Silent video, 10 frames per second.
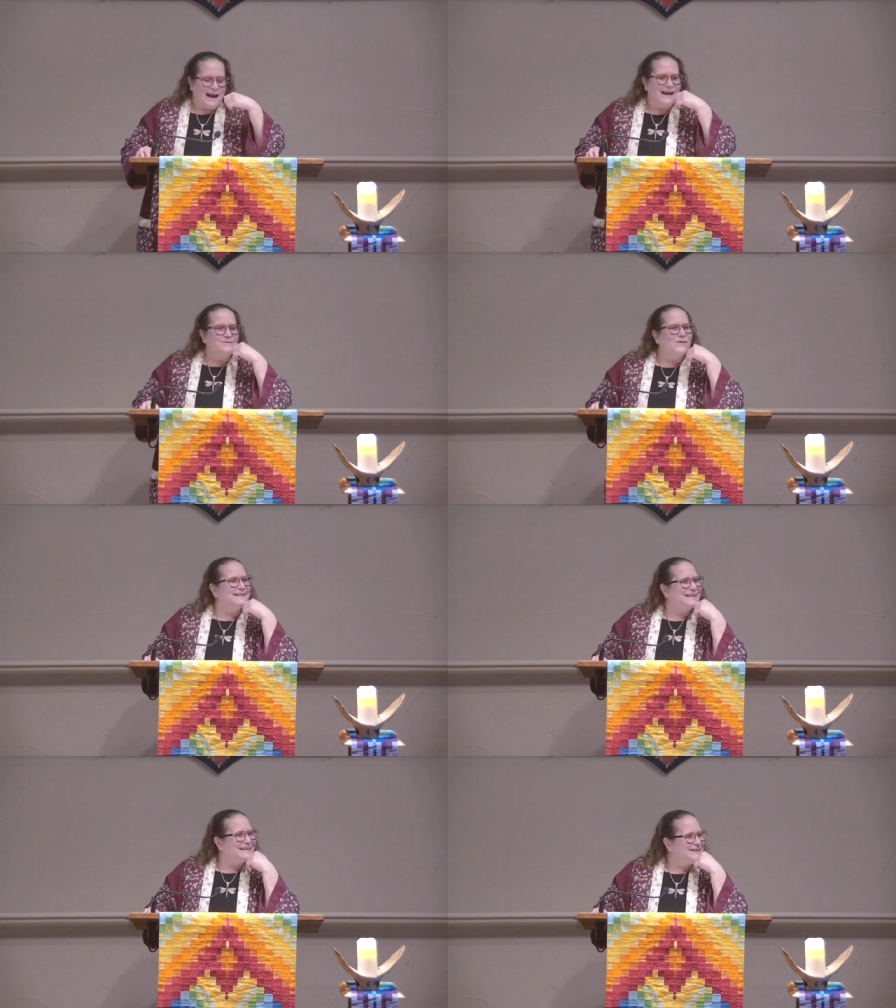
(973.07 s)
And
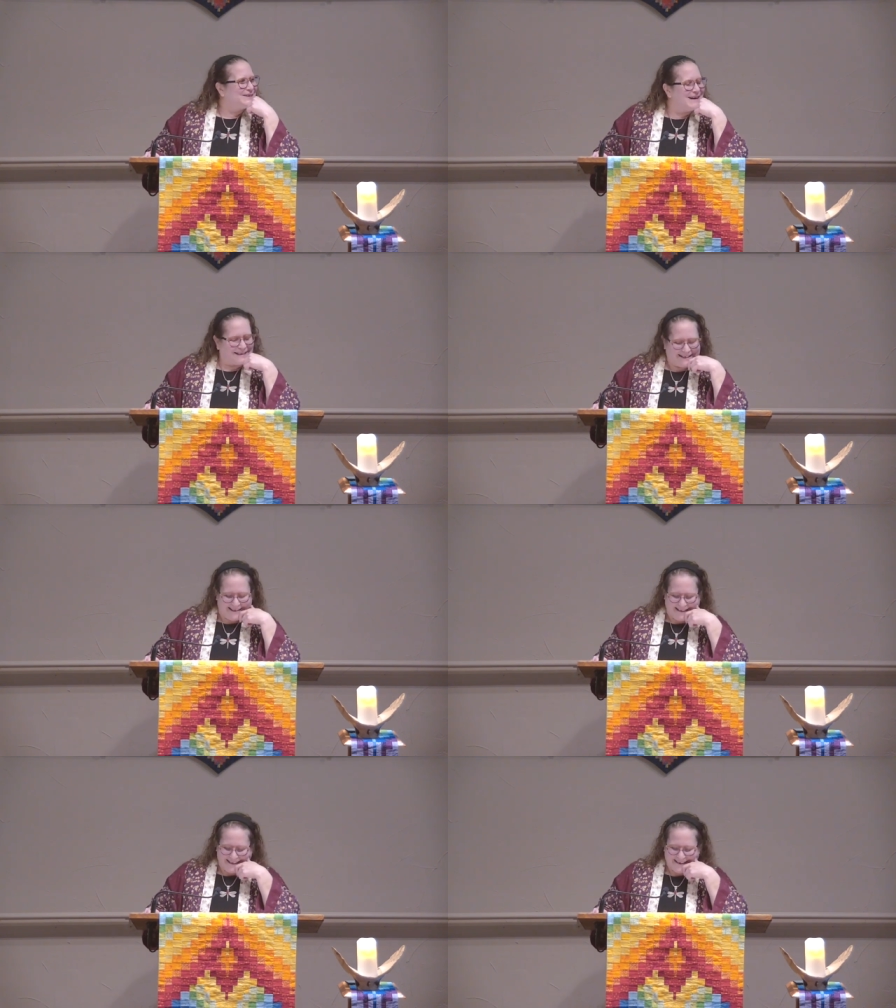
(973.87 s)
what's
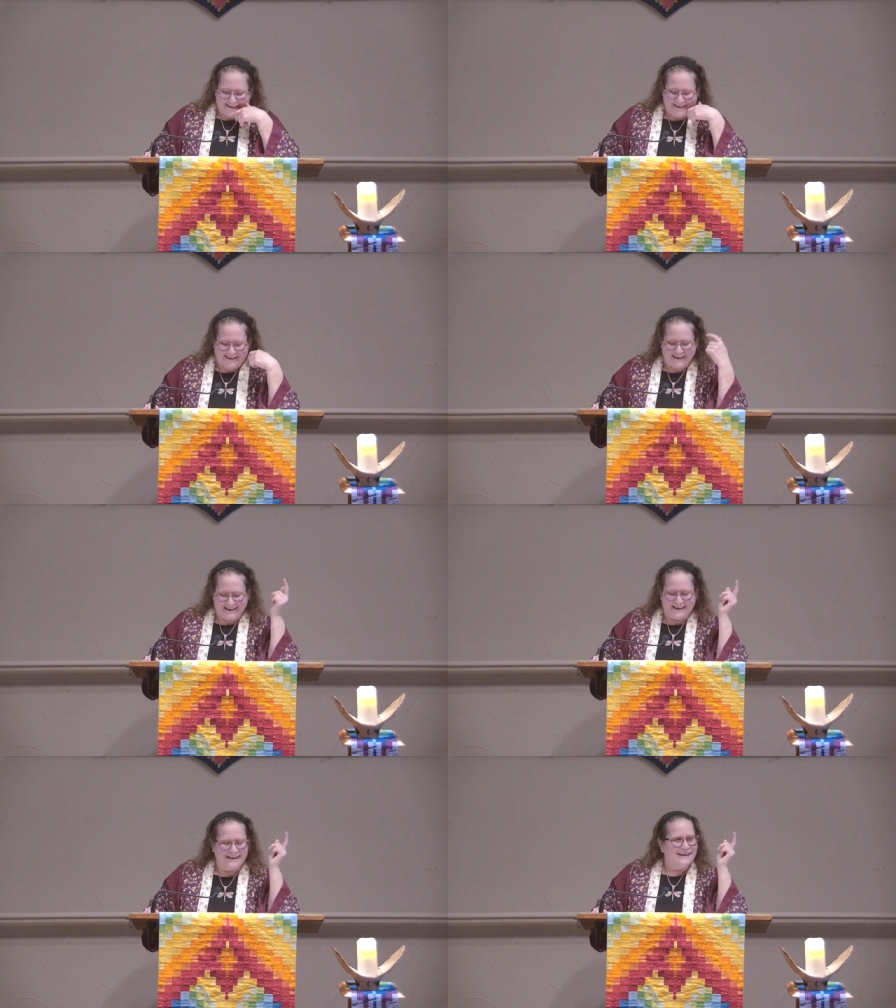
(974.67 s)
interesting
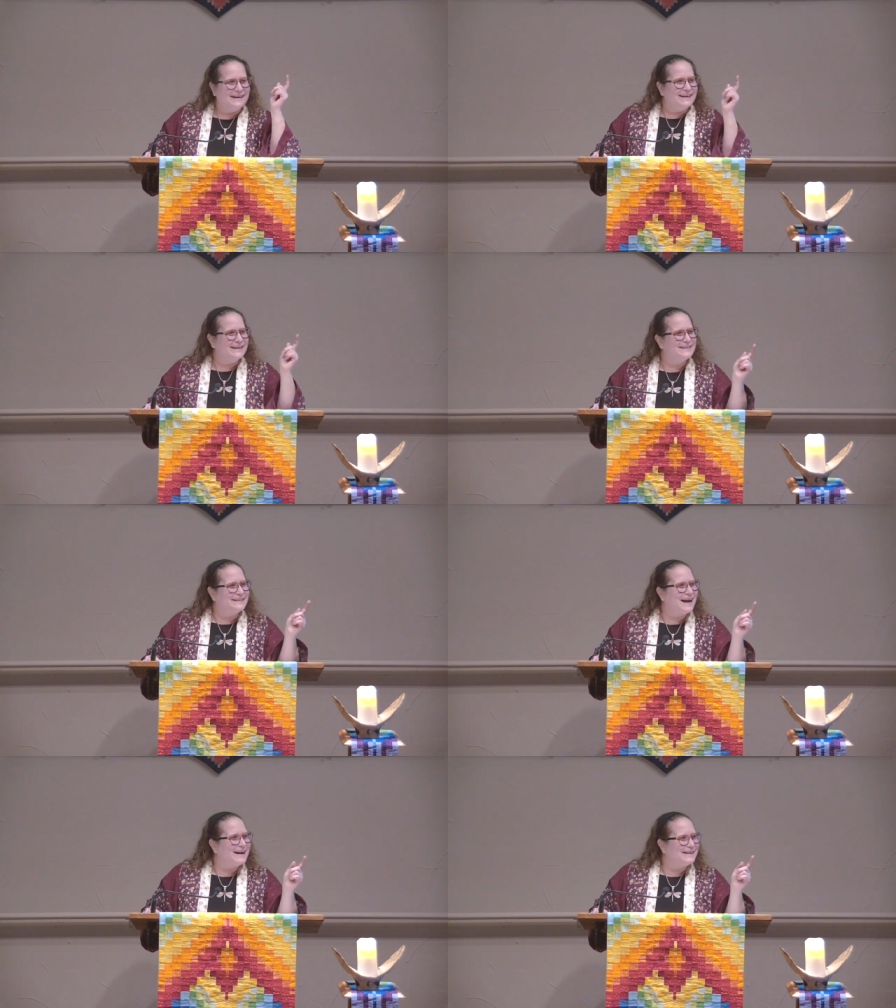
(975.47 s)

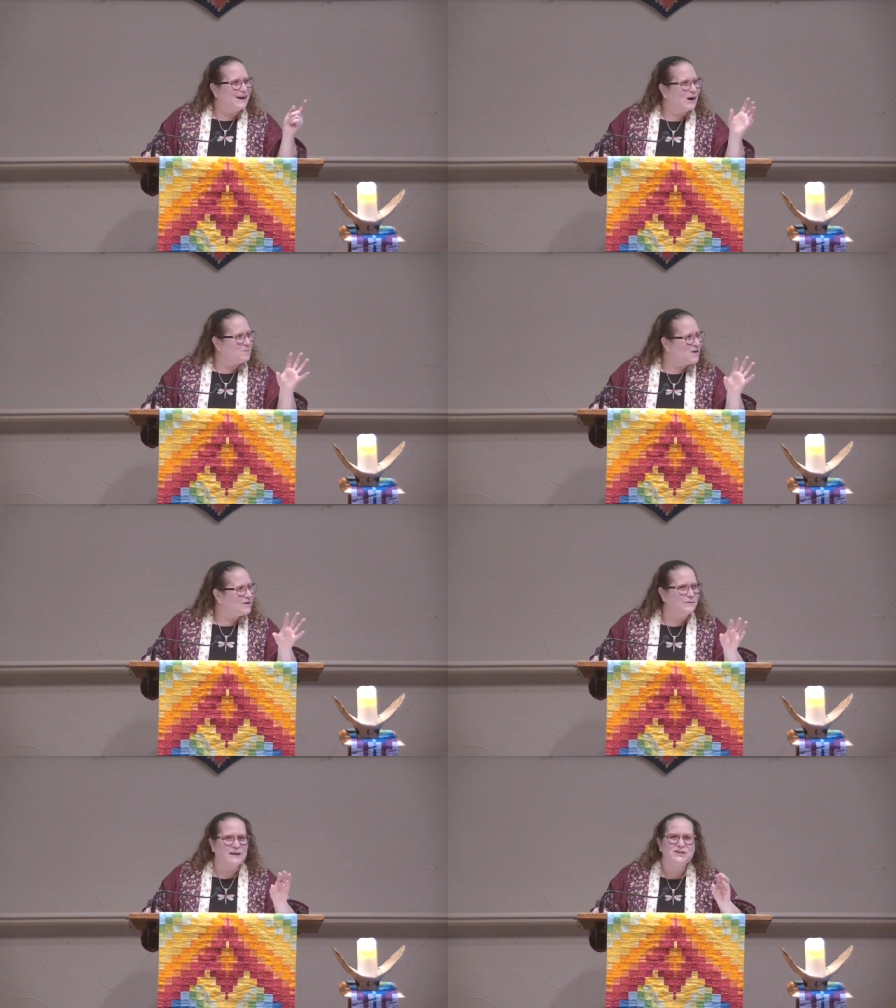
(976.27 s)
is that her
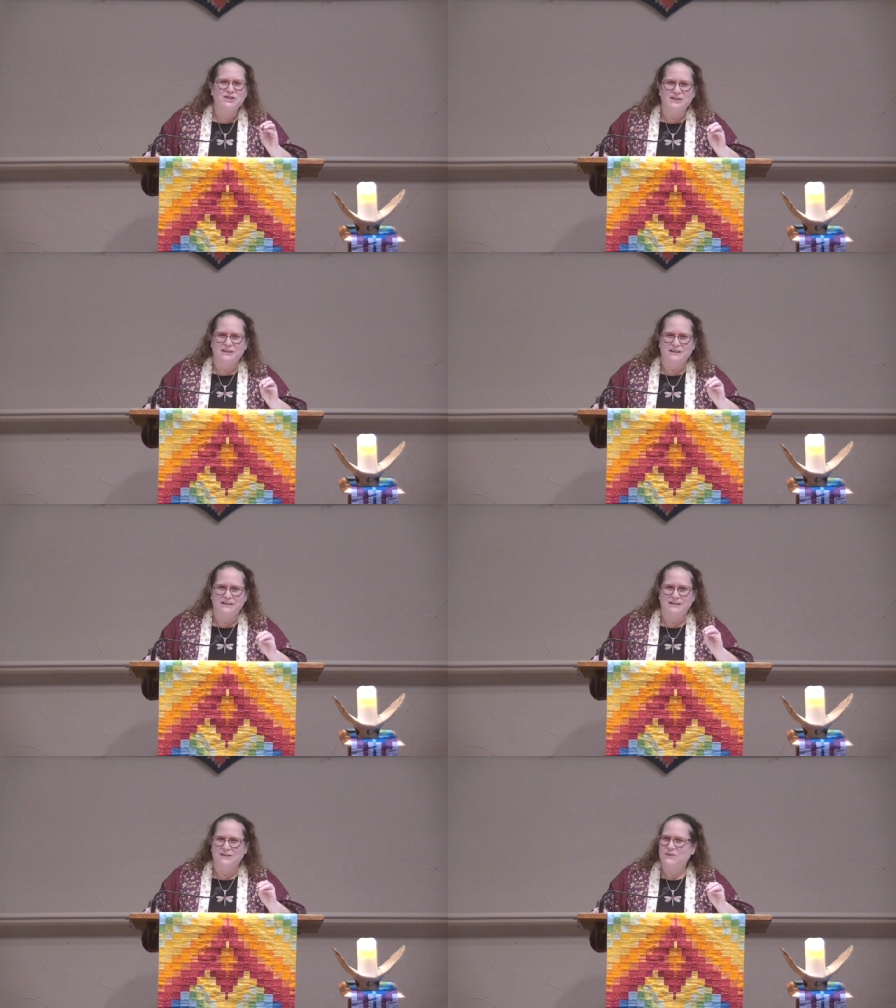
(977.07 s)
motivations
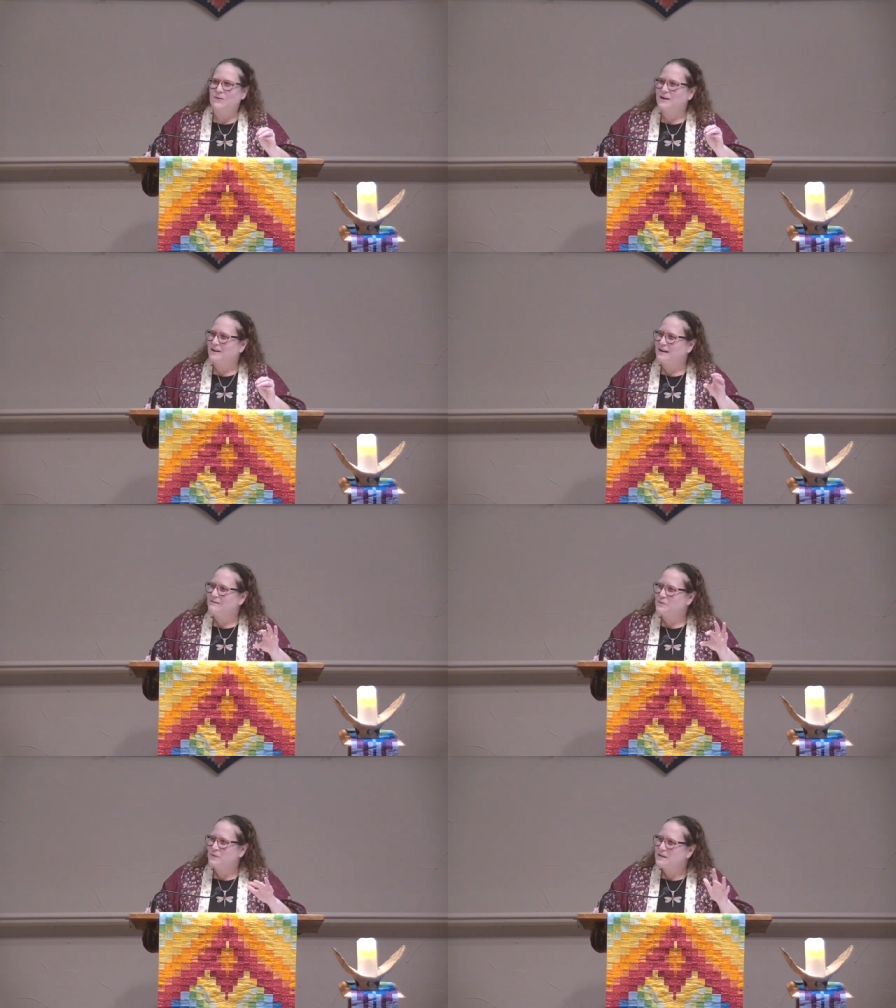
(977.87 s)
in the story are
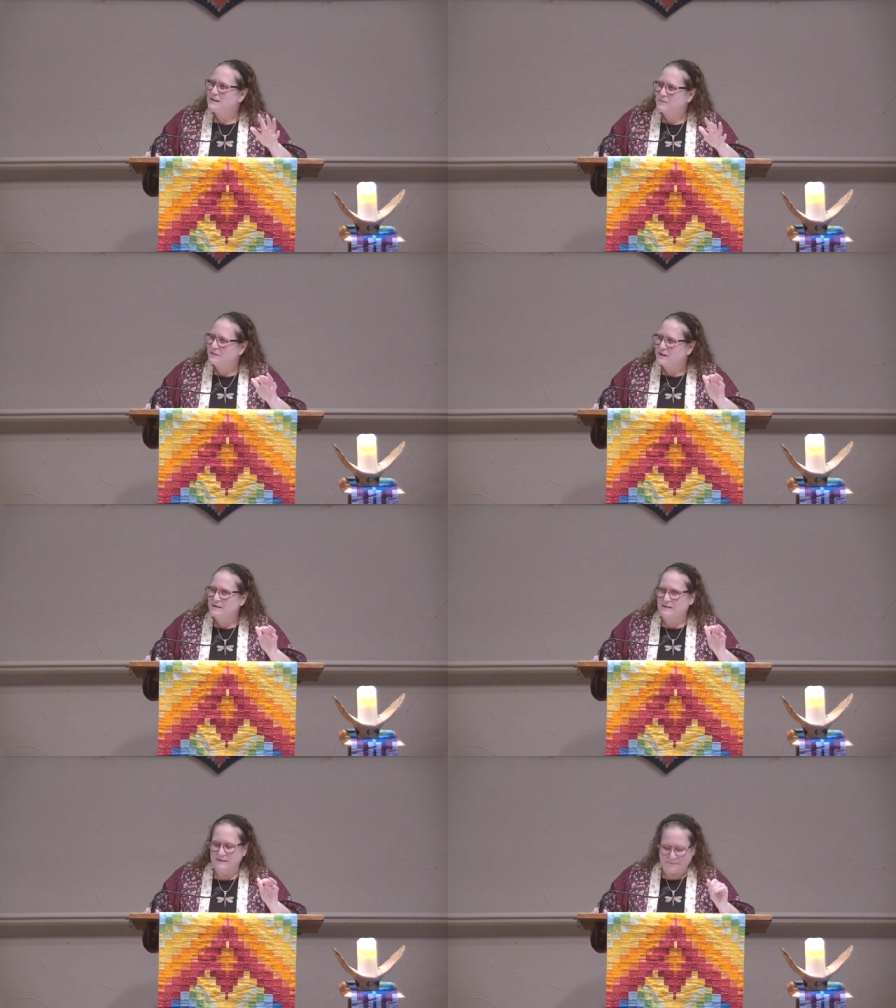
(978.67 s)
never really
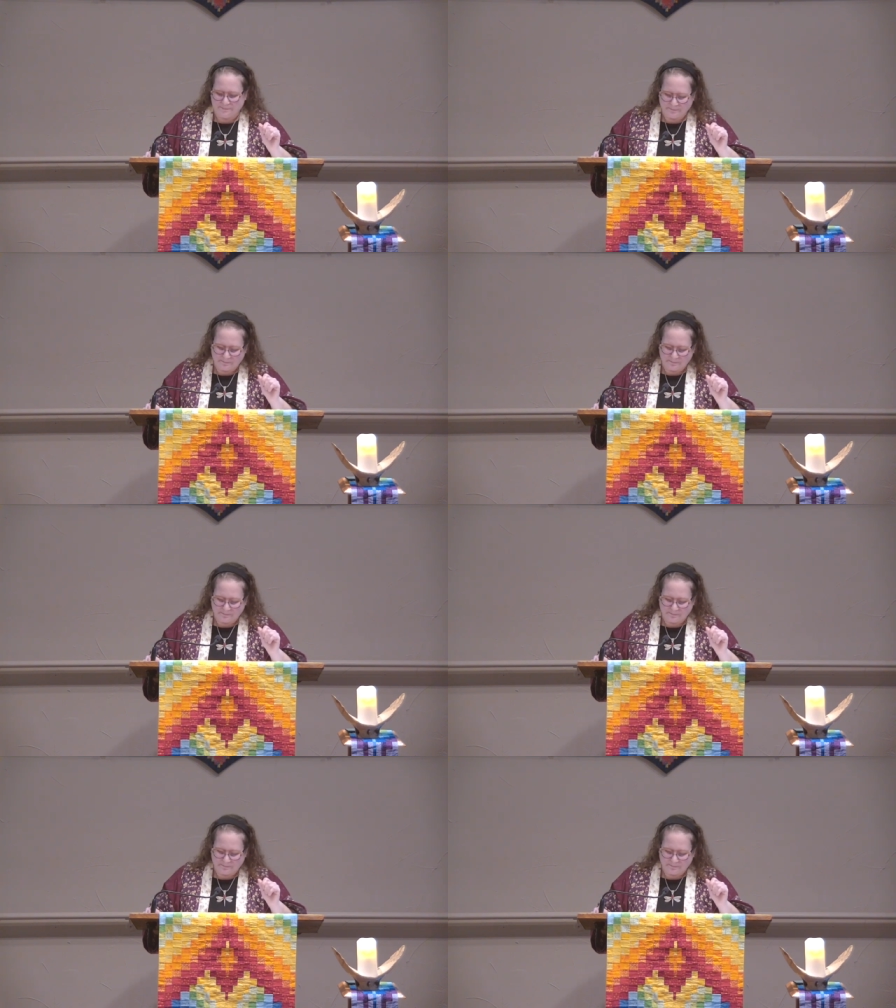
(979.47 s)
revealed.